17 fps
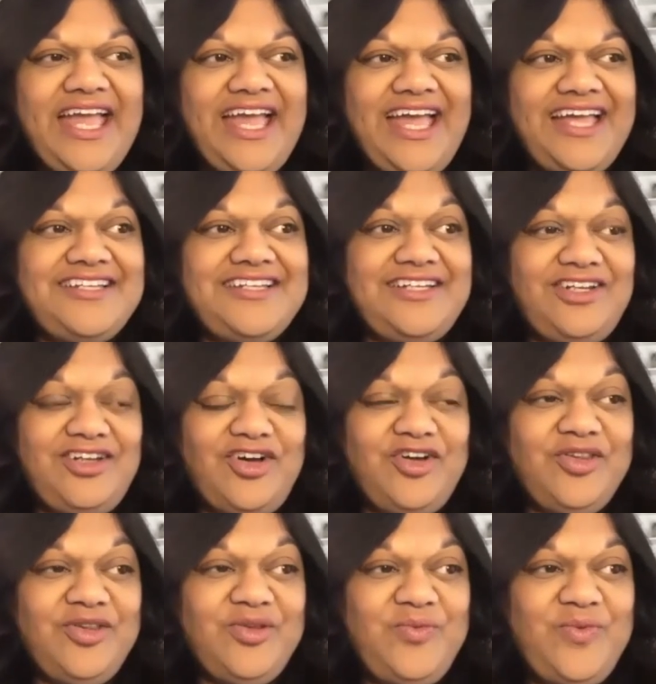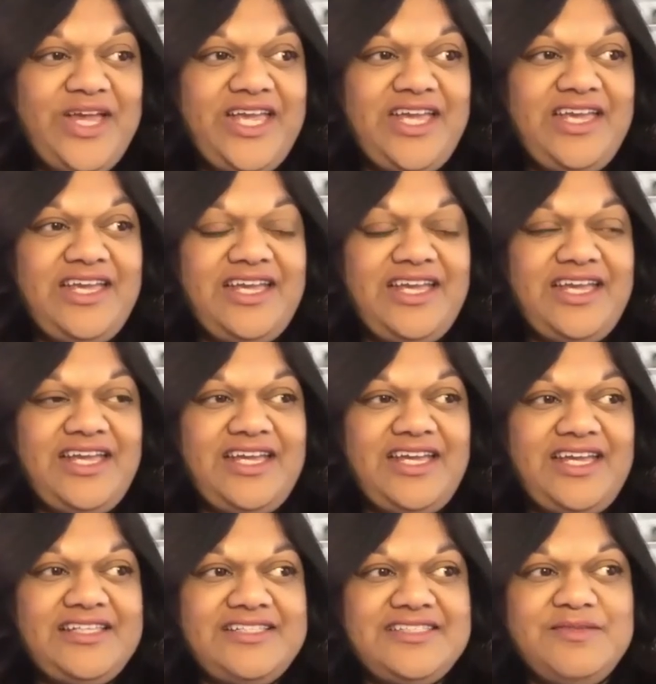and along the way,
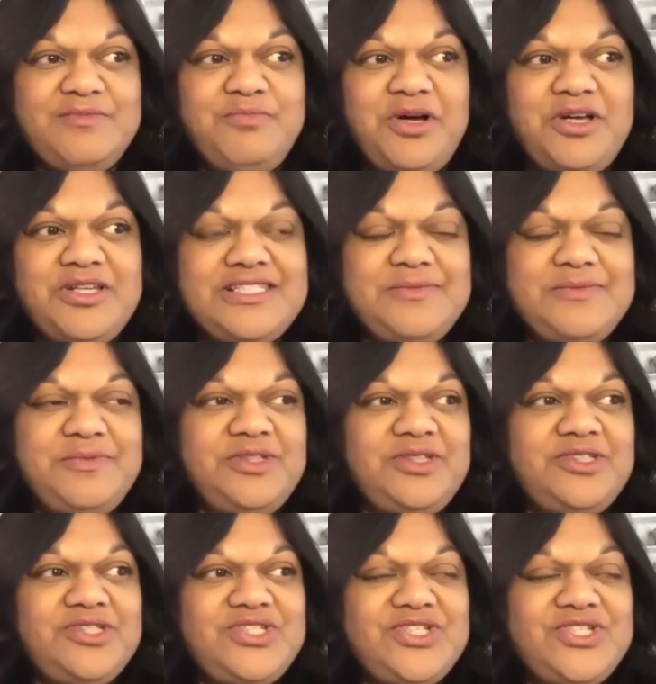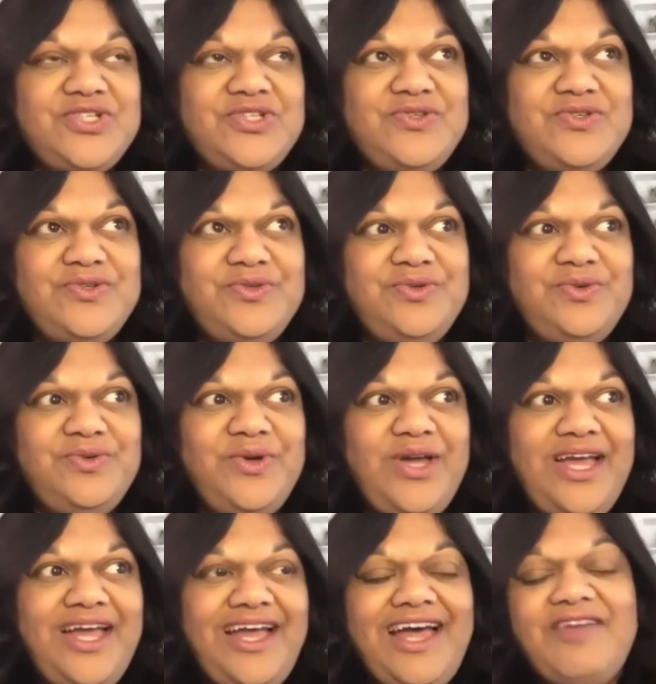it's impossible to
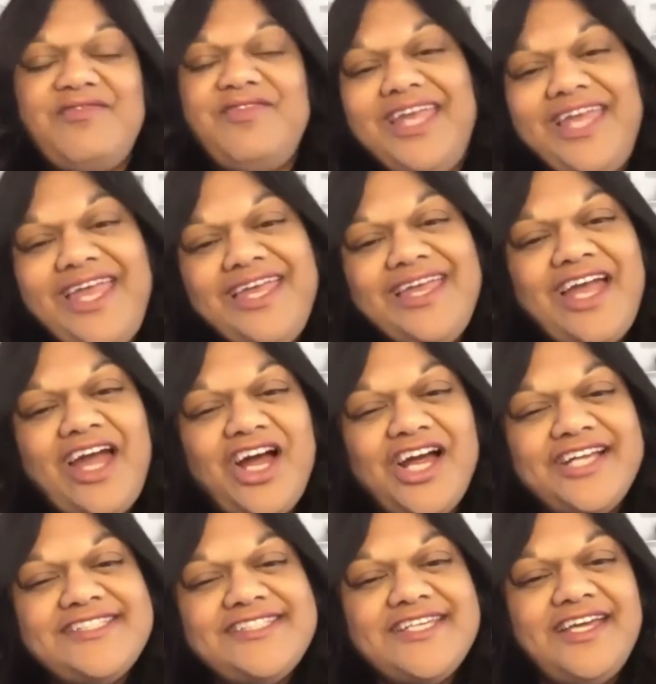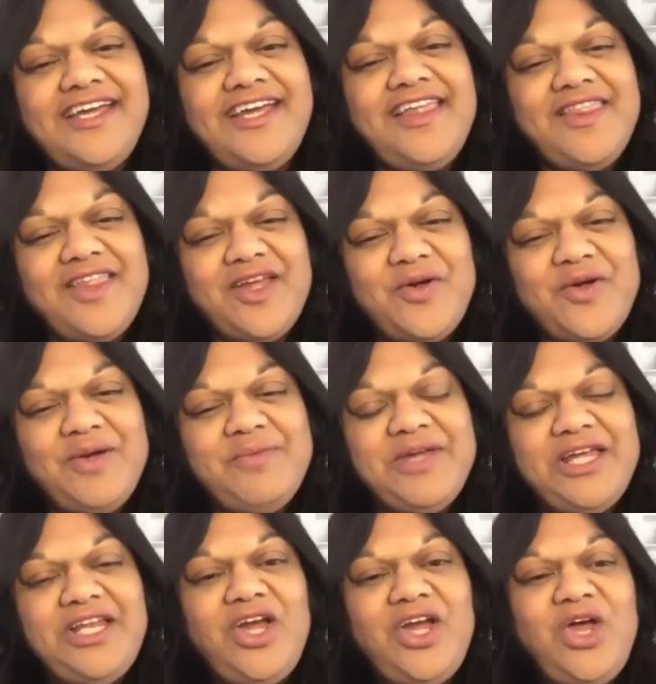have a gay character in the
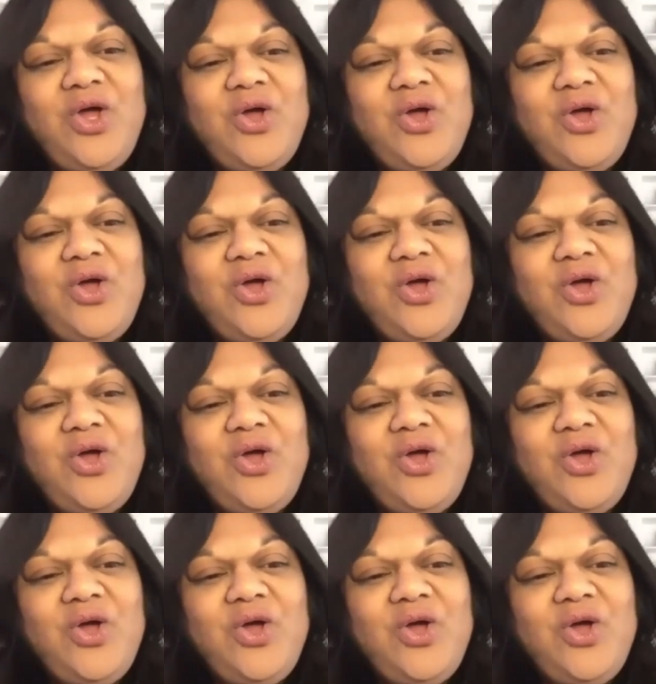Caribbean